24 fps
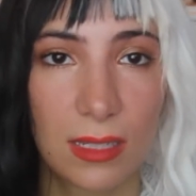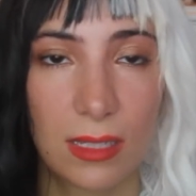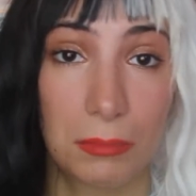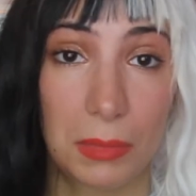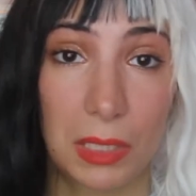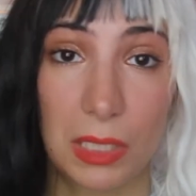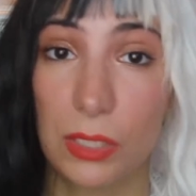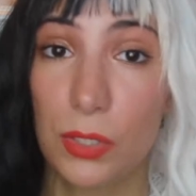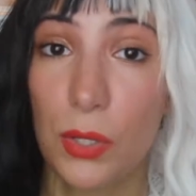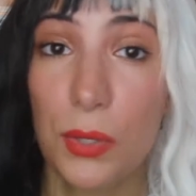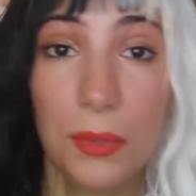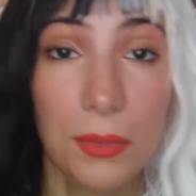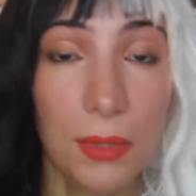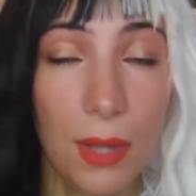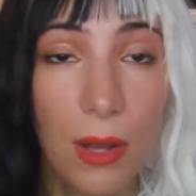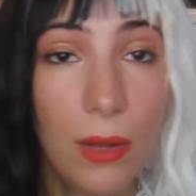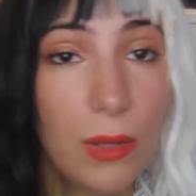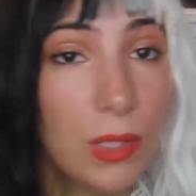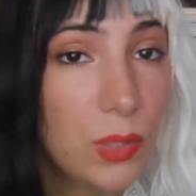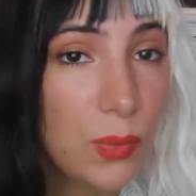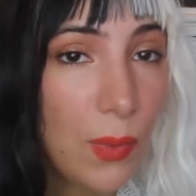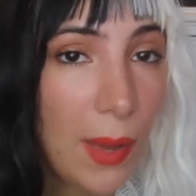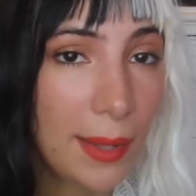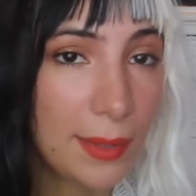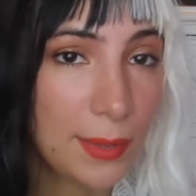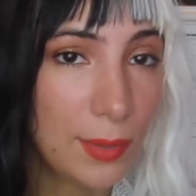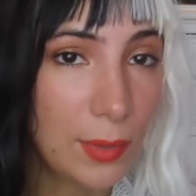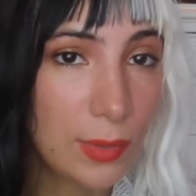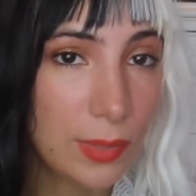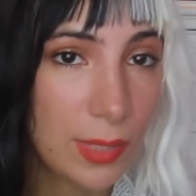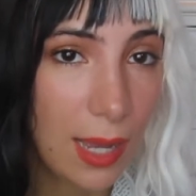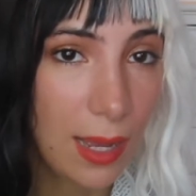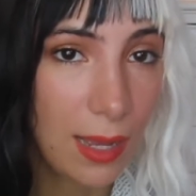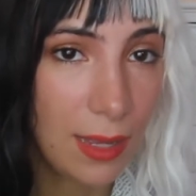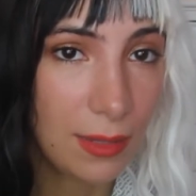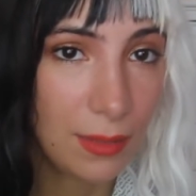Because who knows what
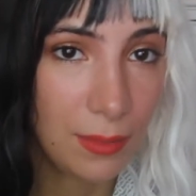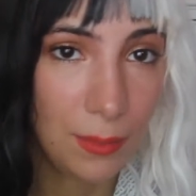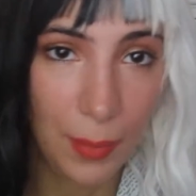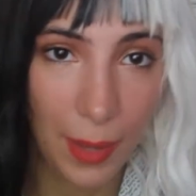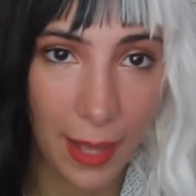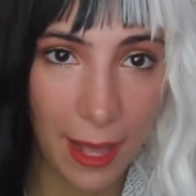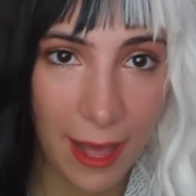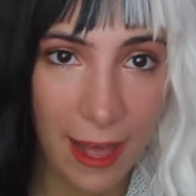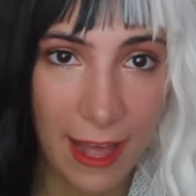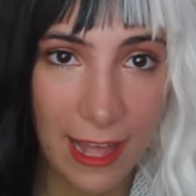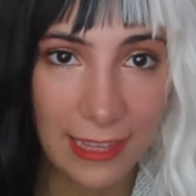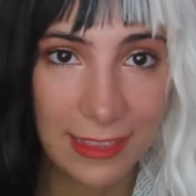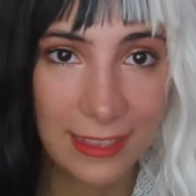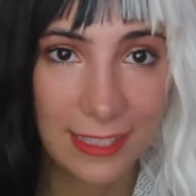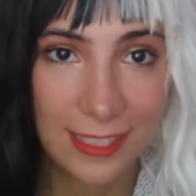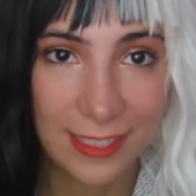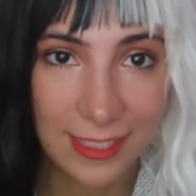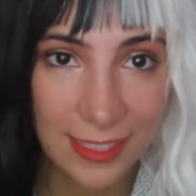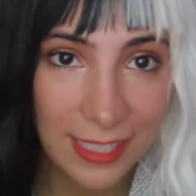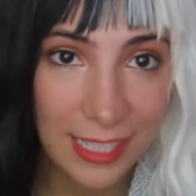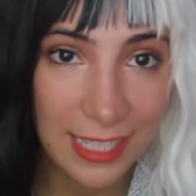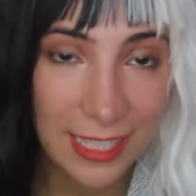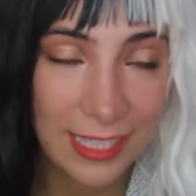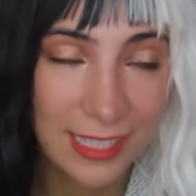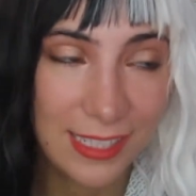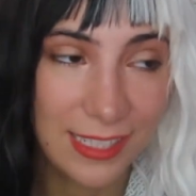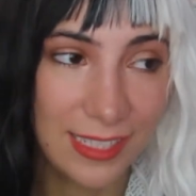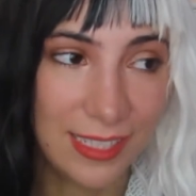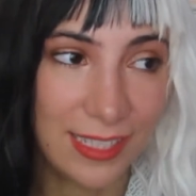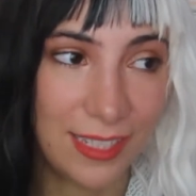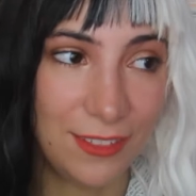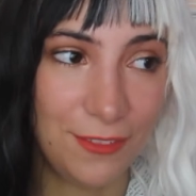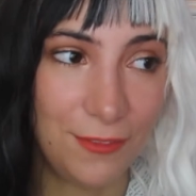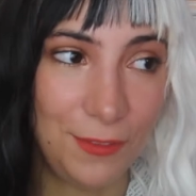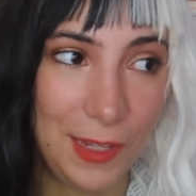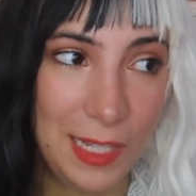goes on behind the scenes
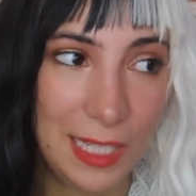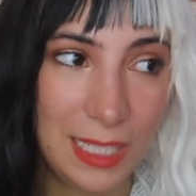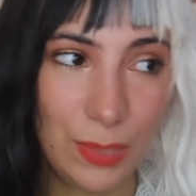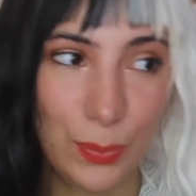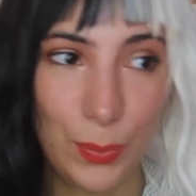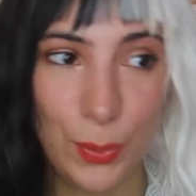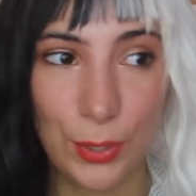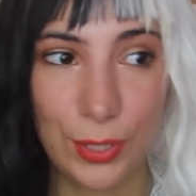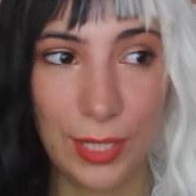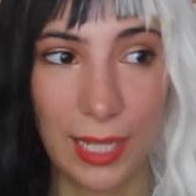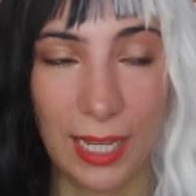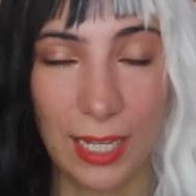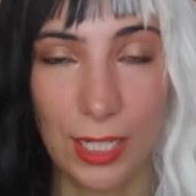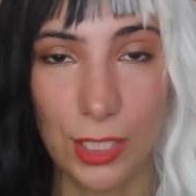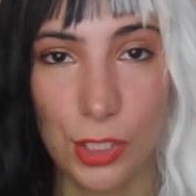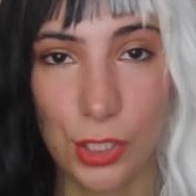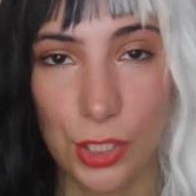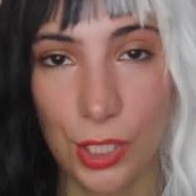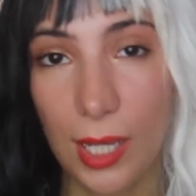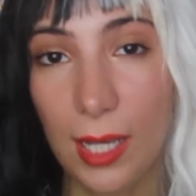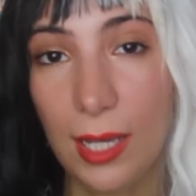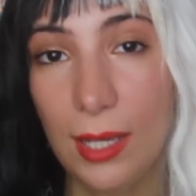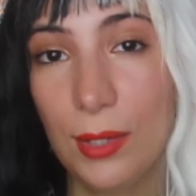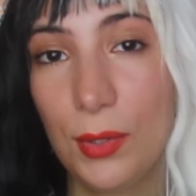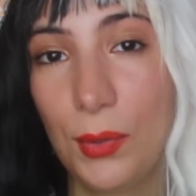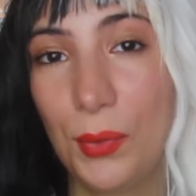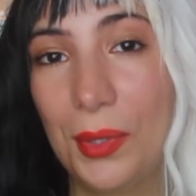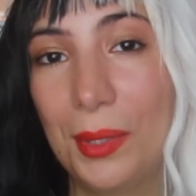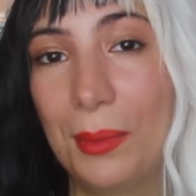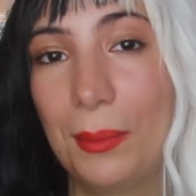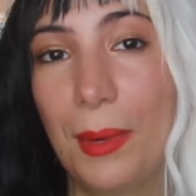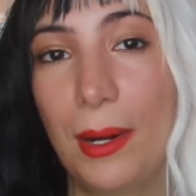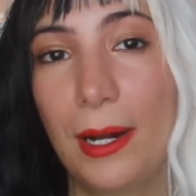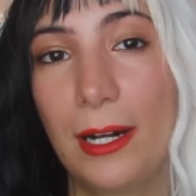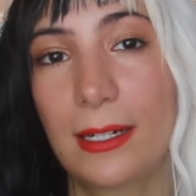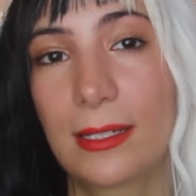at Facebook HQ
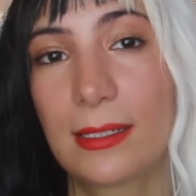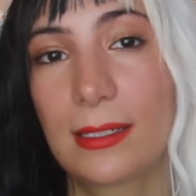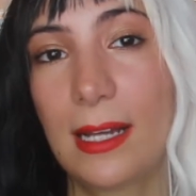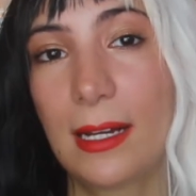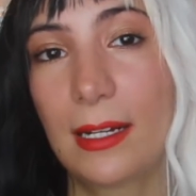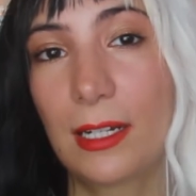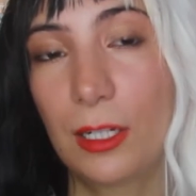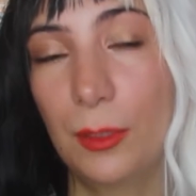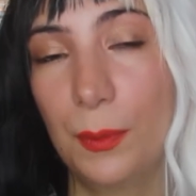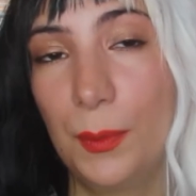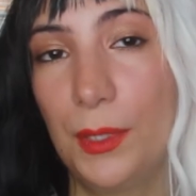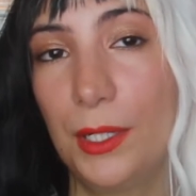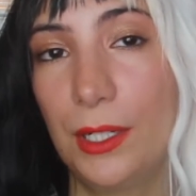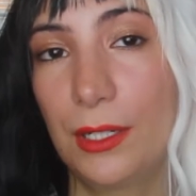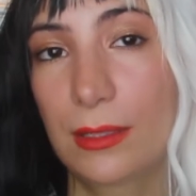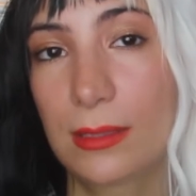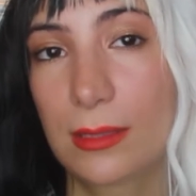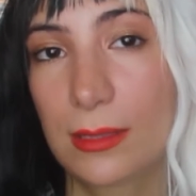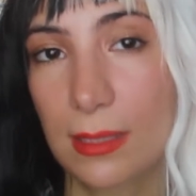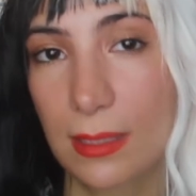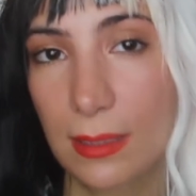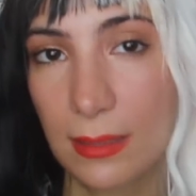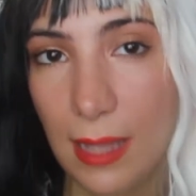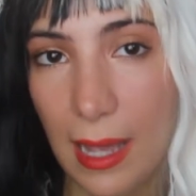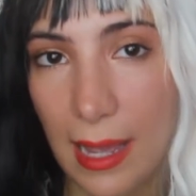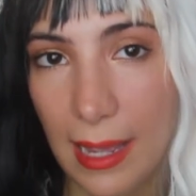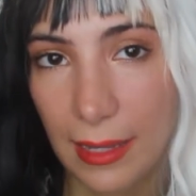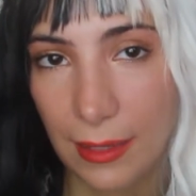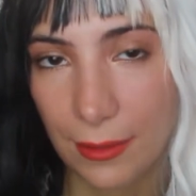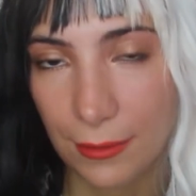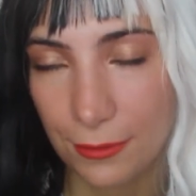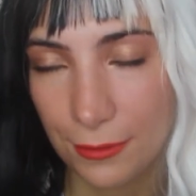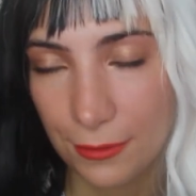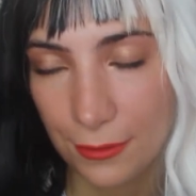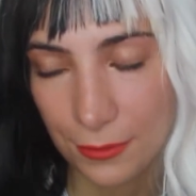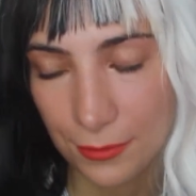in Mark Zuckerberg's
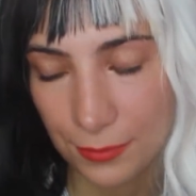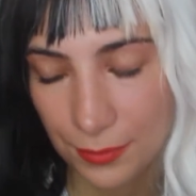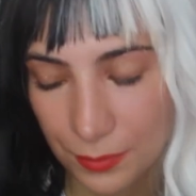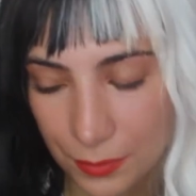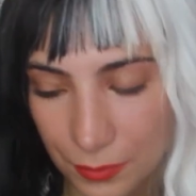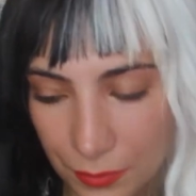life.